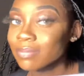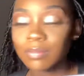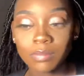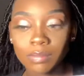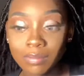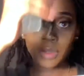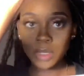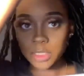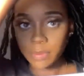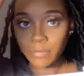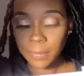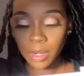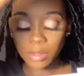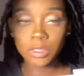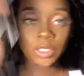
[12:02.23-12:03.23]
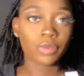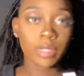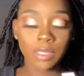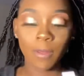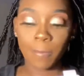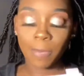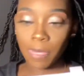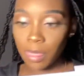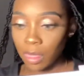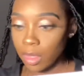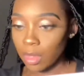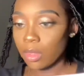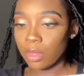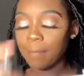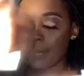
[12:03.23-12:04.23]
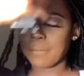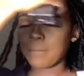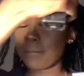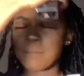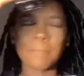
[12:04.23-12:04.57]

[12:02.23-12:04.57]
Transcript: And at this very moment, I'm basically done.